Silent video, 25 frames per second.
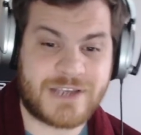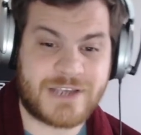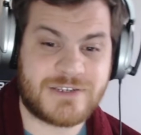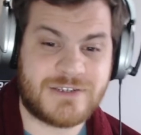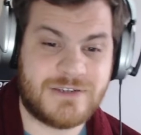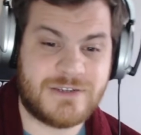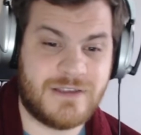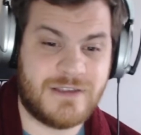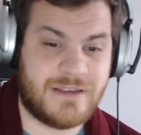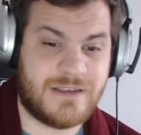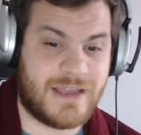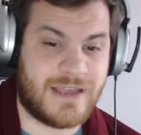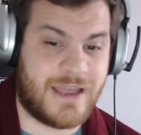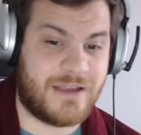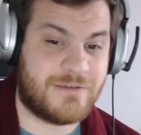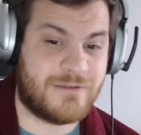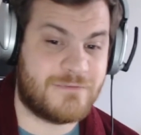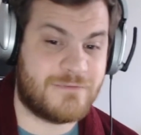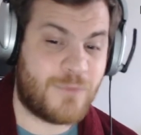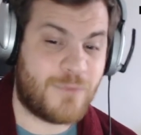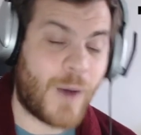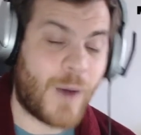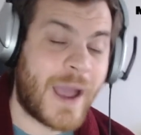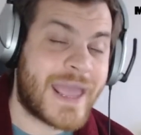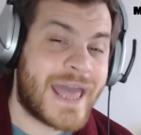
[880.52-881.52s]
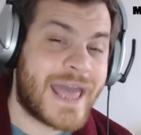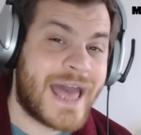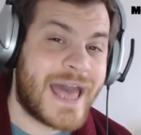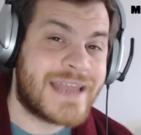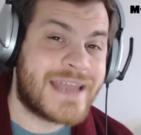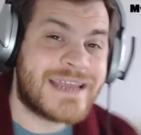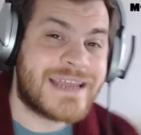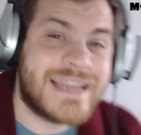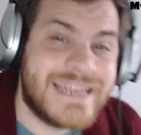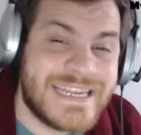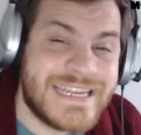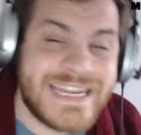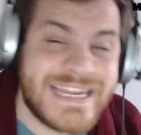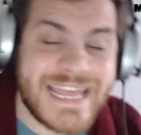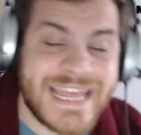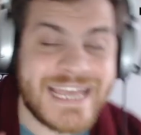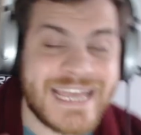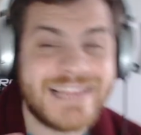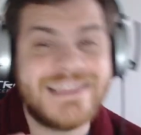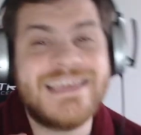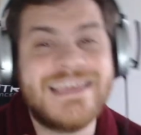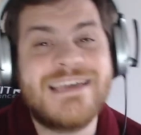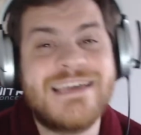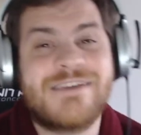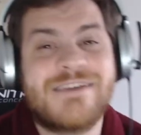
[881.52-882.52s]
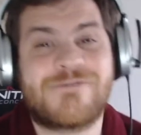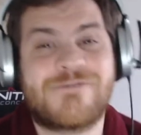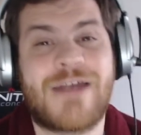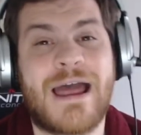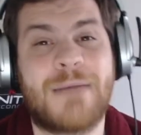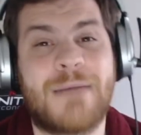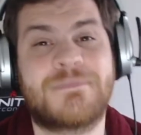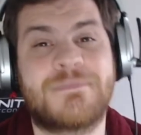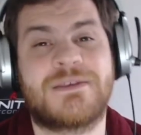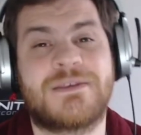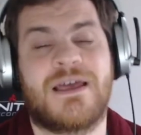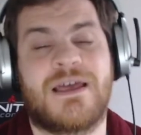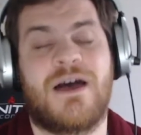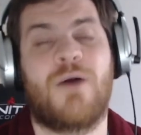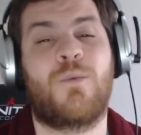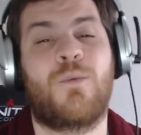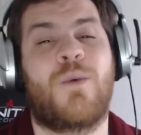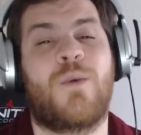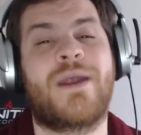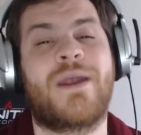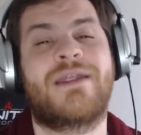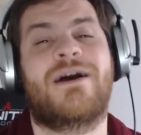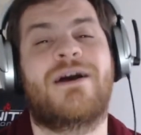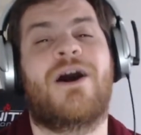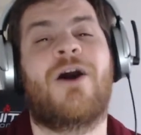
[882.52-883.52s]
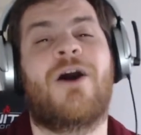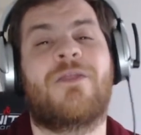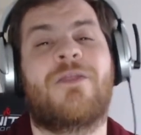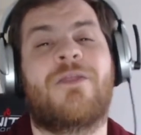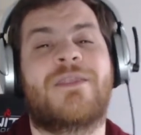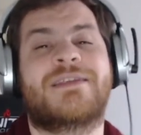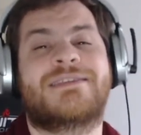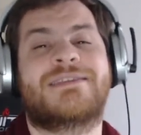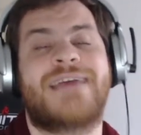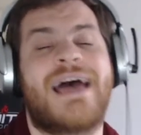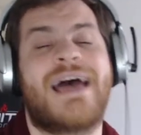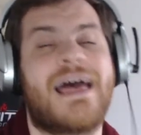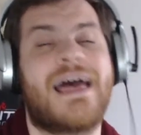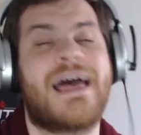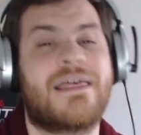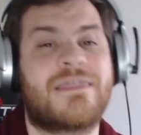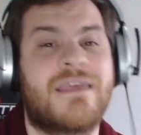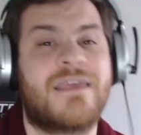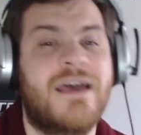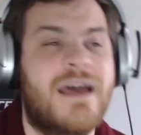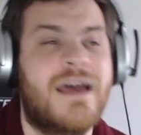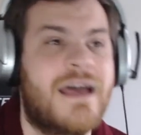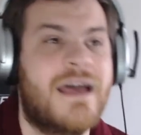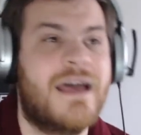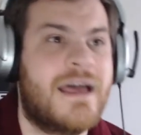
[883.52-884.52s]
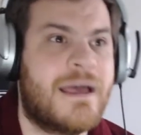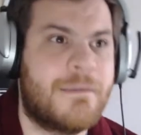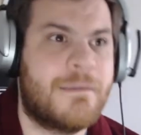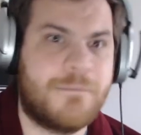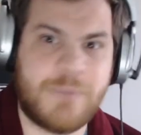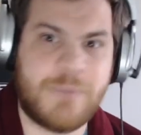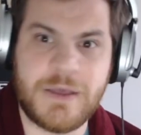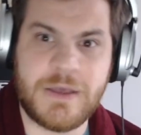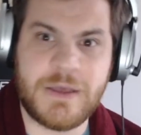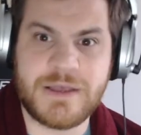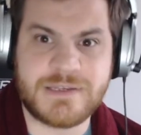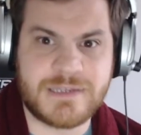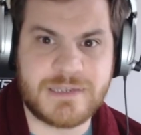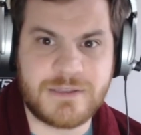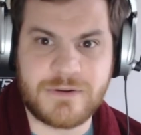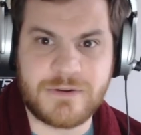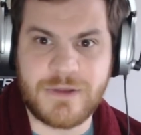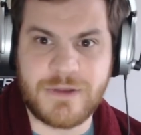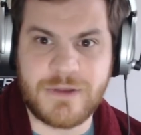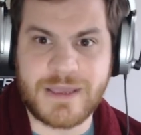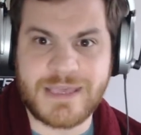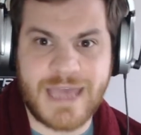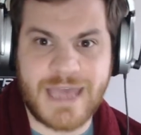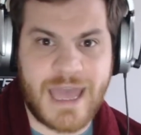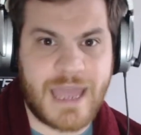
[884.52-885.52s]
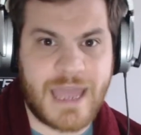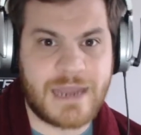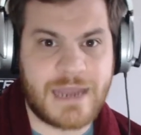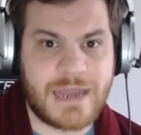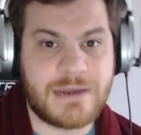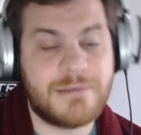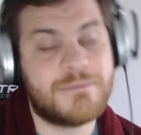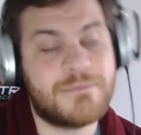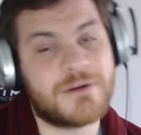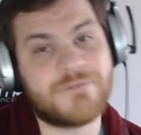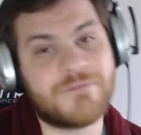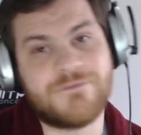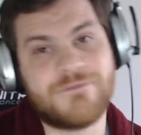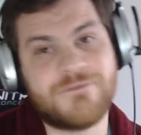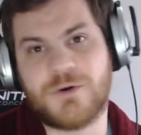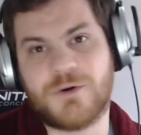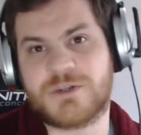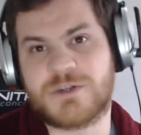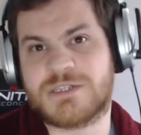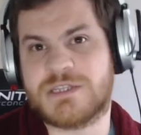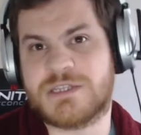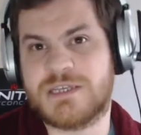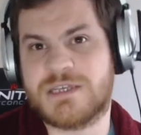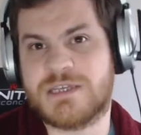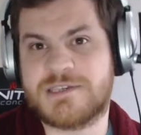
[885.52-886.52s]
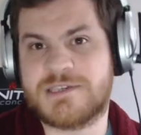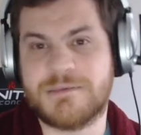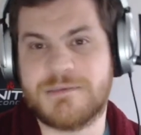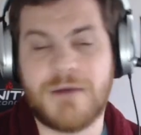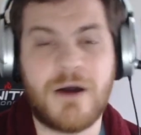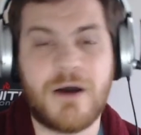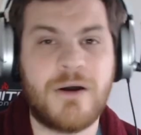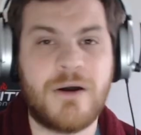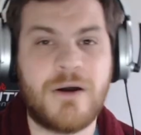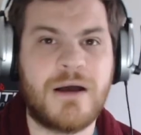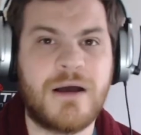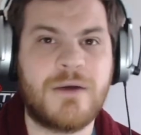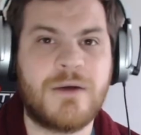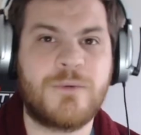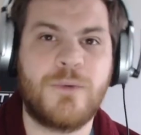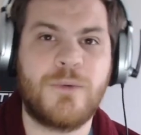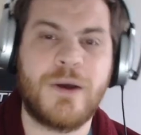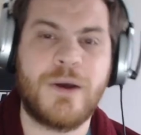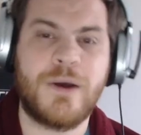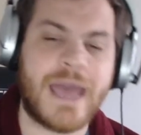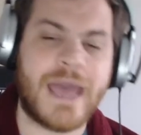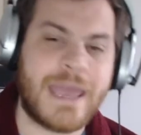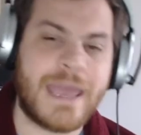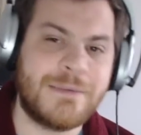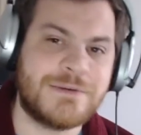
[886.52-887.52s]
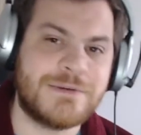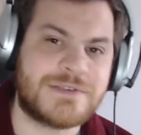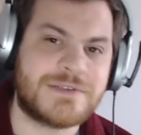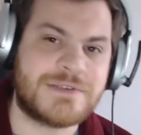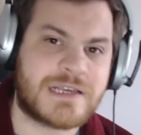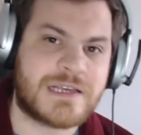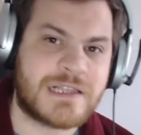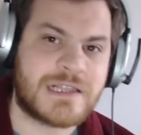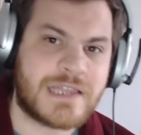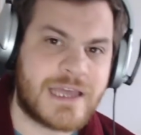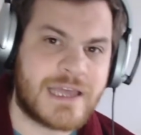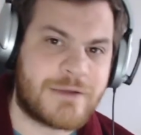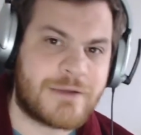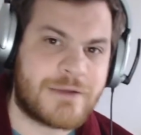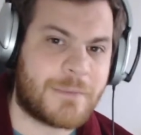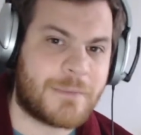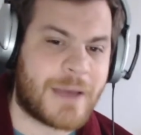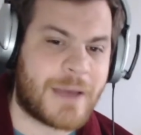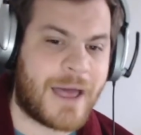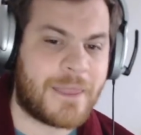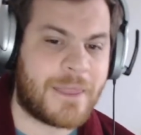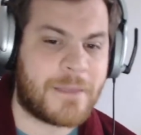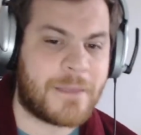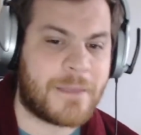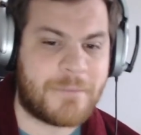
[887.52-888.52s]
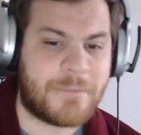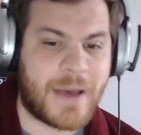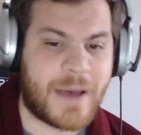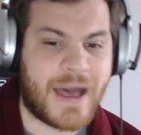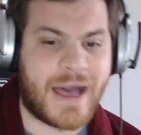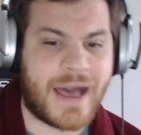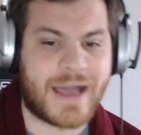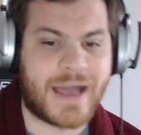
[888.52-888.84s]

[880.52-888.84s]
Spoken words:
And Whitehead nearly grabbed a winner on the death, bursting through again, but unfortunately Samoa were able to clear up at the back,